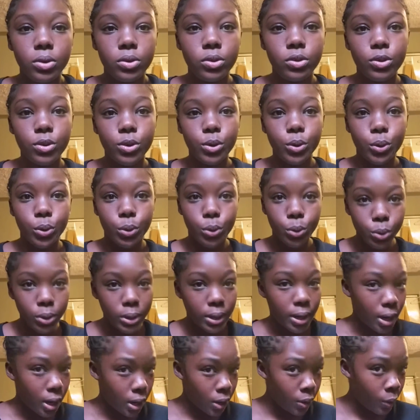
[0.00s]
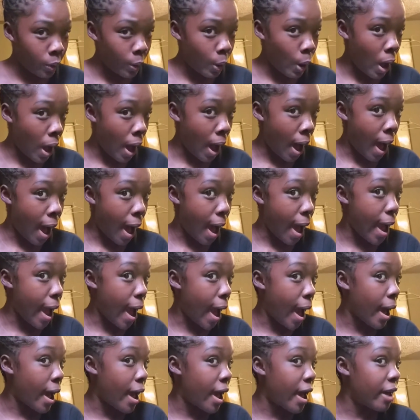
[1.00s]
So now
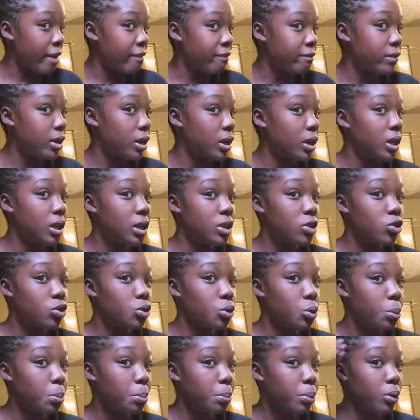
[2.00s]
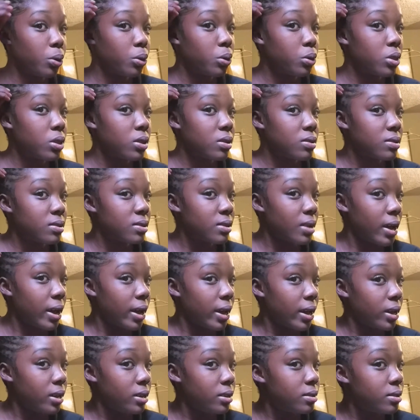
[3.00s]
I've done it to both
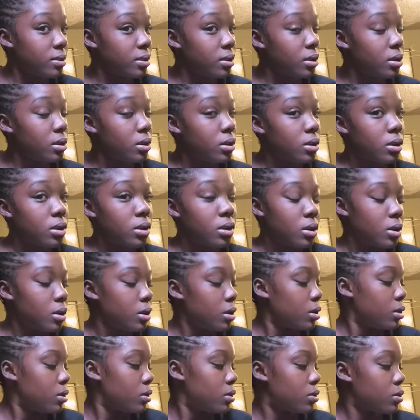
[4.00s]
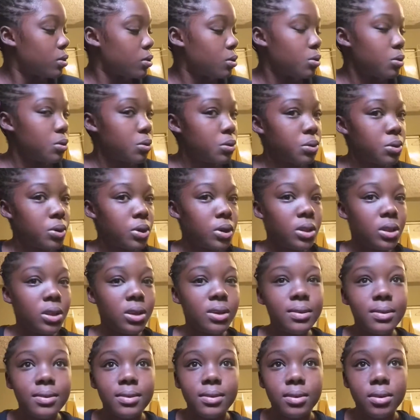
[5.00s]
sides. So
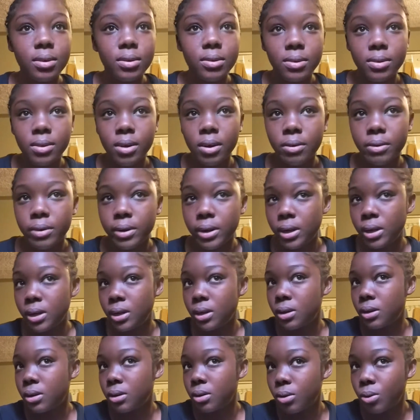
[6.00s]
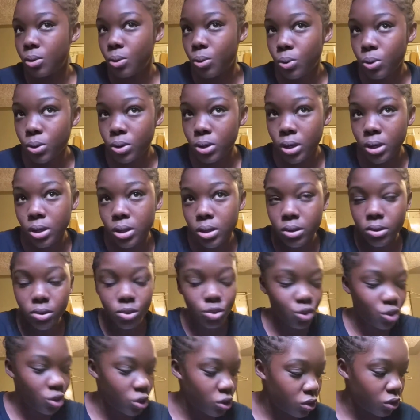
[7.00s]
this does not really hold it, this
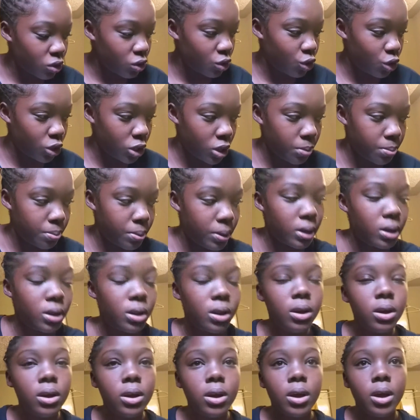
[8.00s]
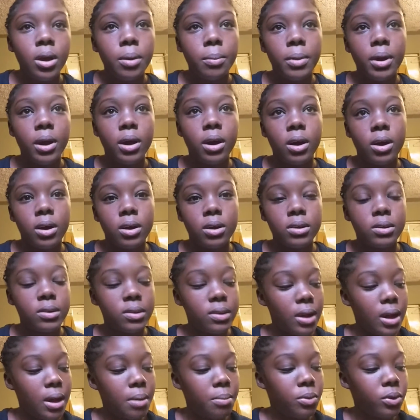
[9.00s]
is just to shape it,
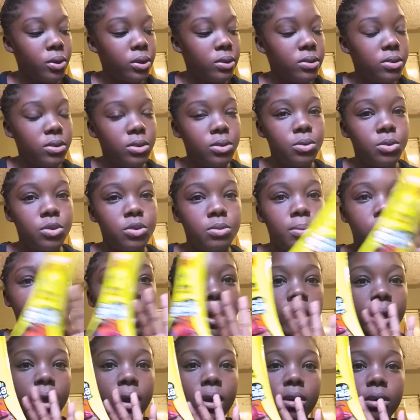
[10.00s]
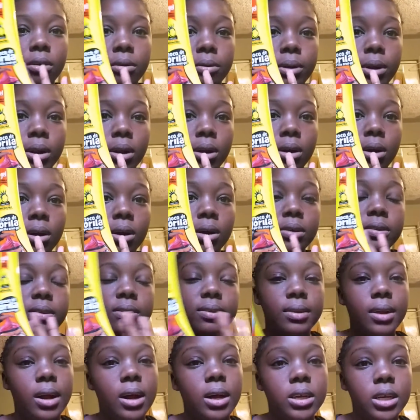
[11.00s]
because I'm going to use my Gorilla
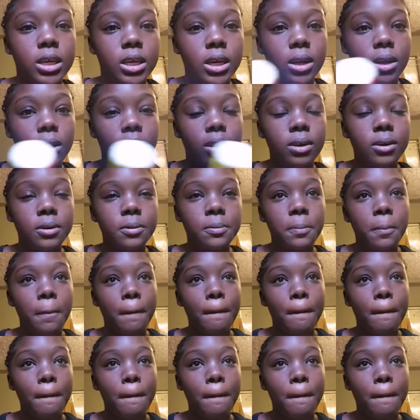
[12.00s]
Snot Gel.